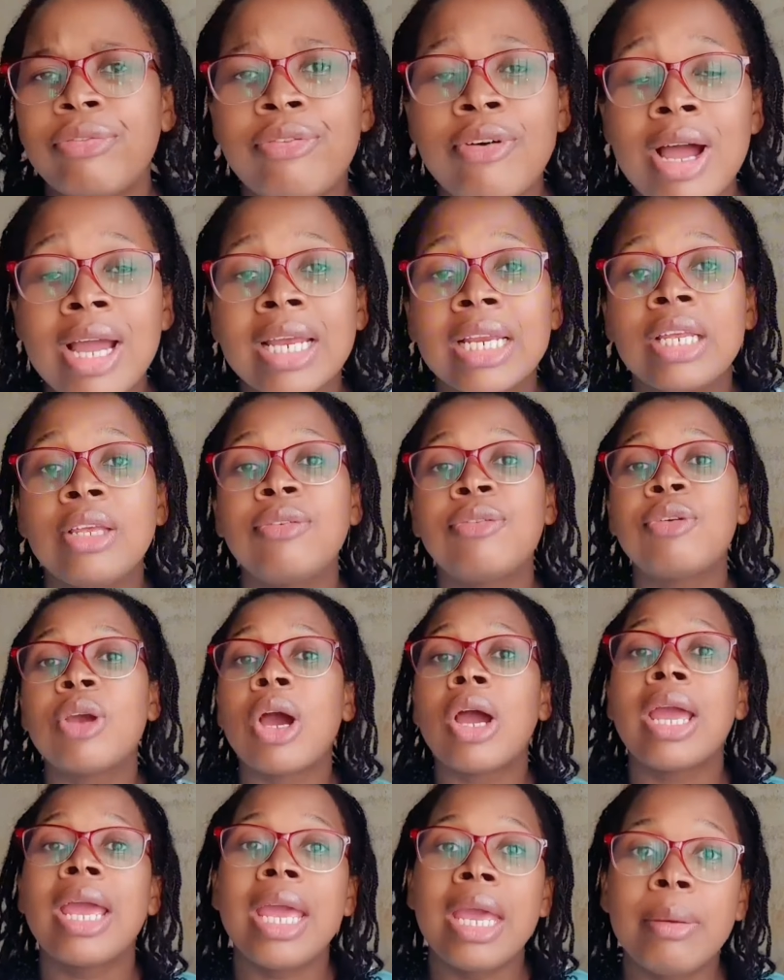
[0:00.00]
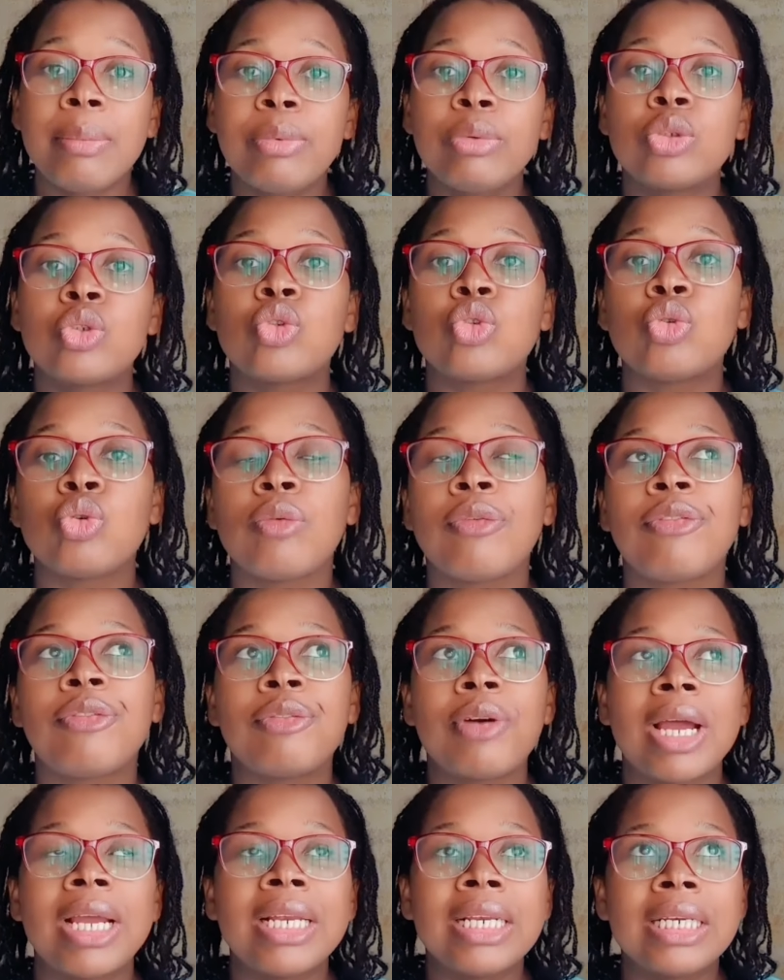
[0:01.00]
Fine, if you are able to
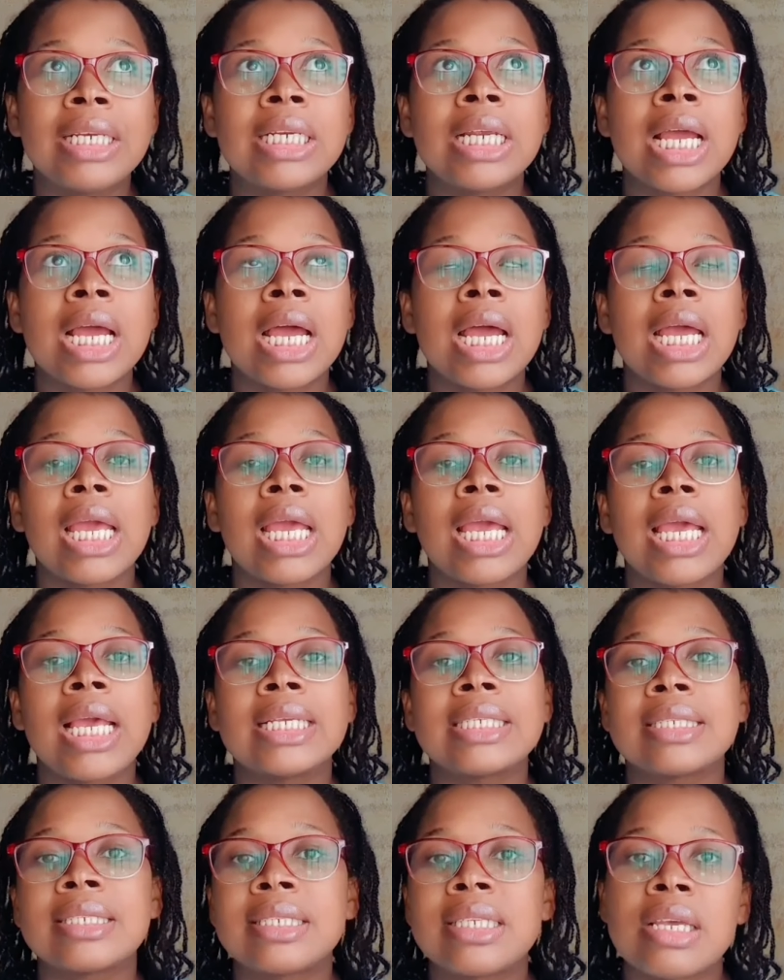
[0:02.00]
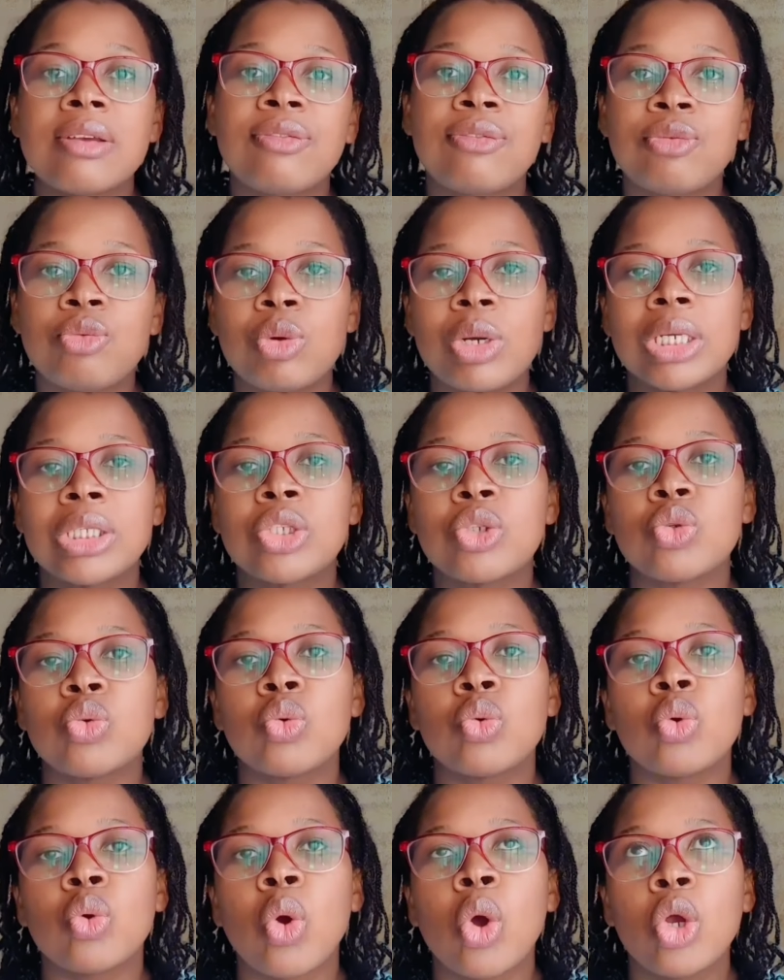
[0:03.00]
find a safe way
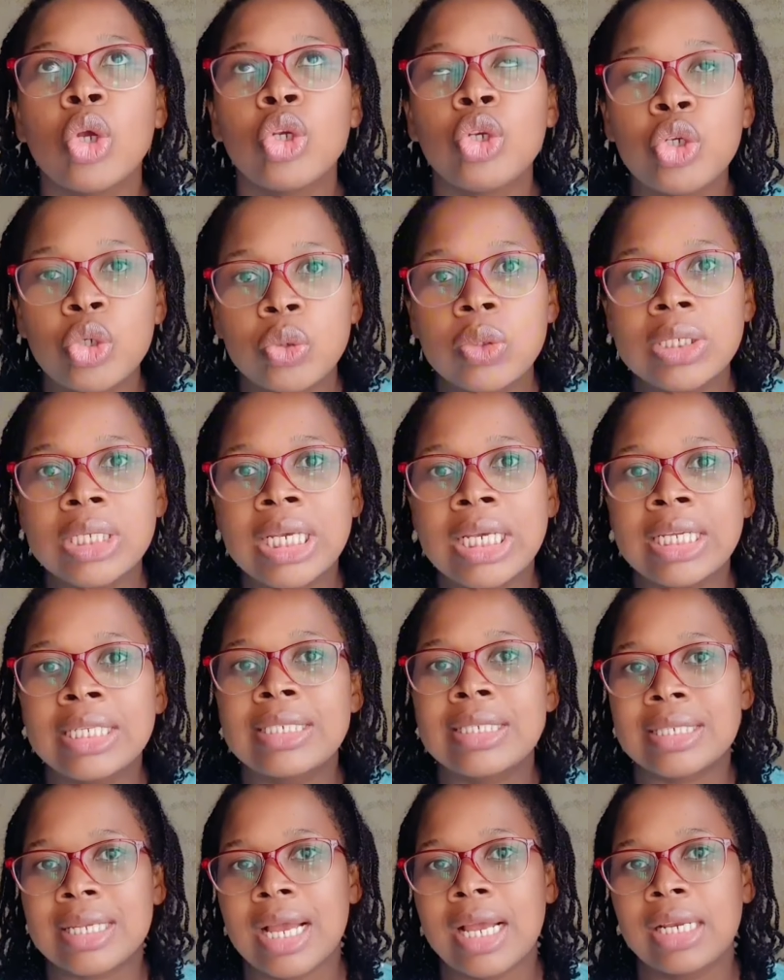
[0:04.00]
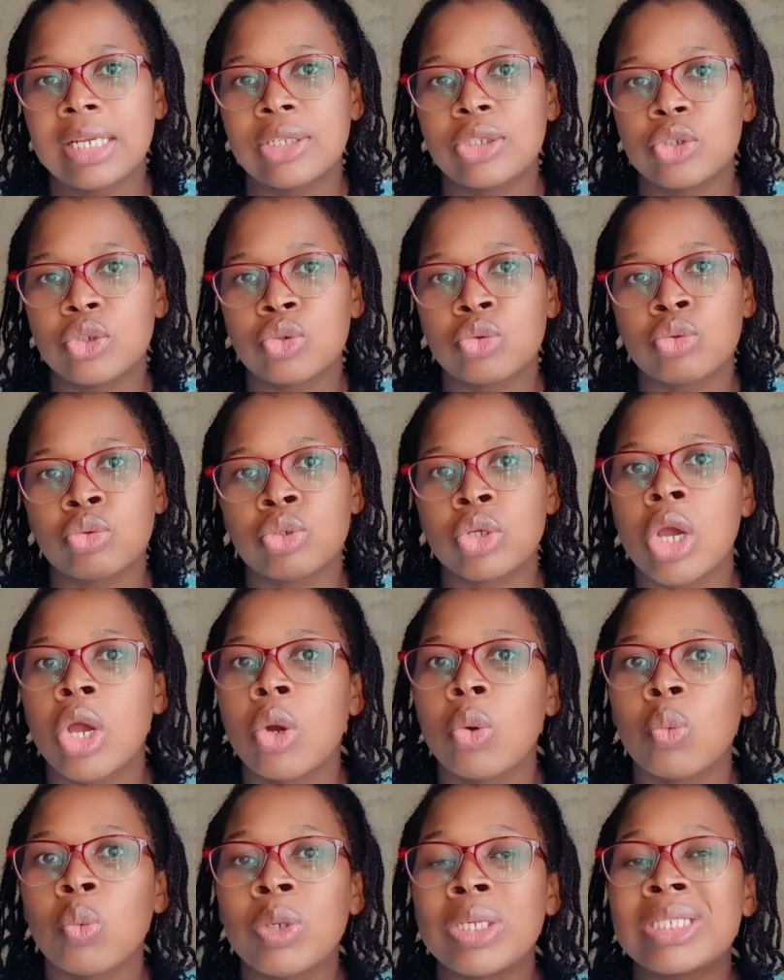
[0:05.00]
to use heat styling tools
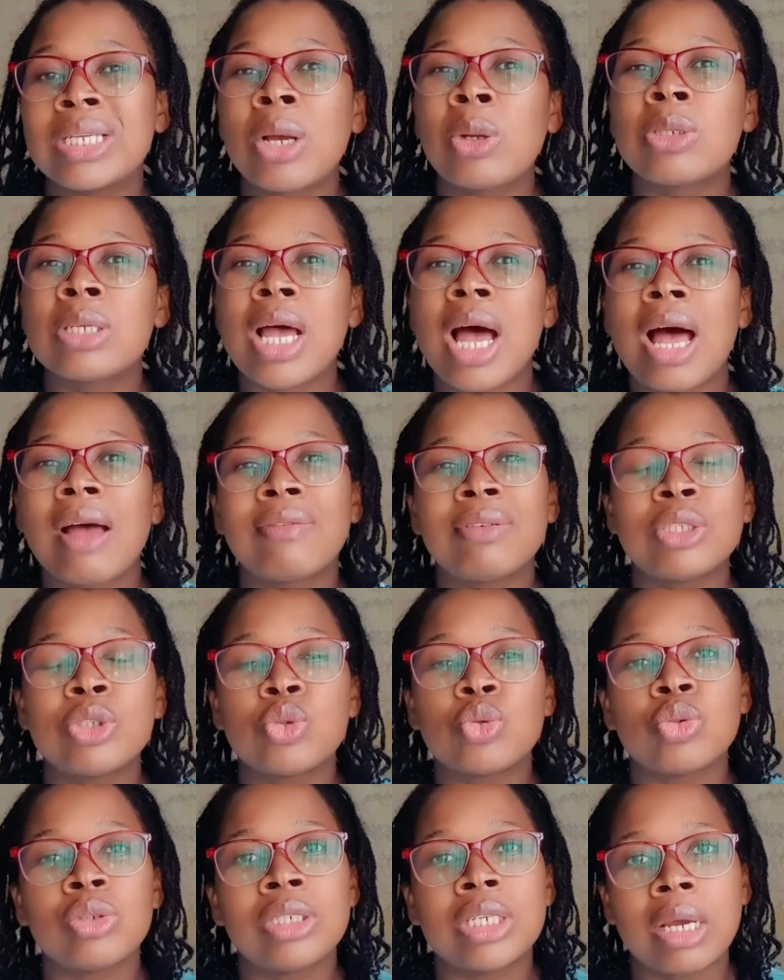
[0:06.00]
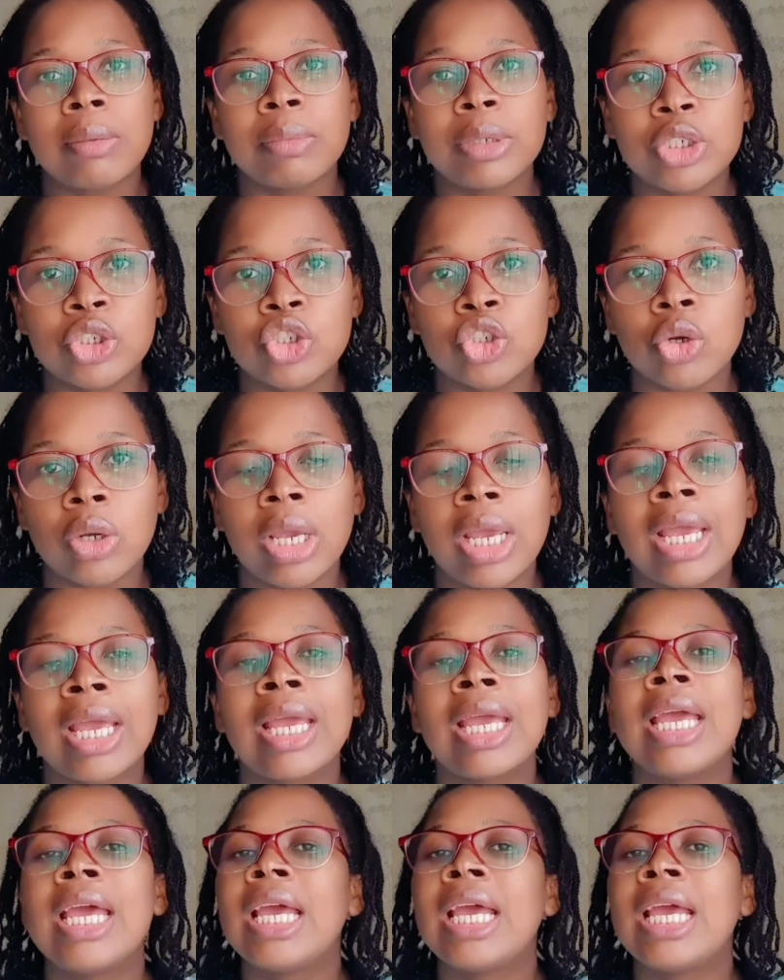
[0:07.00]
without having to damage your hair,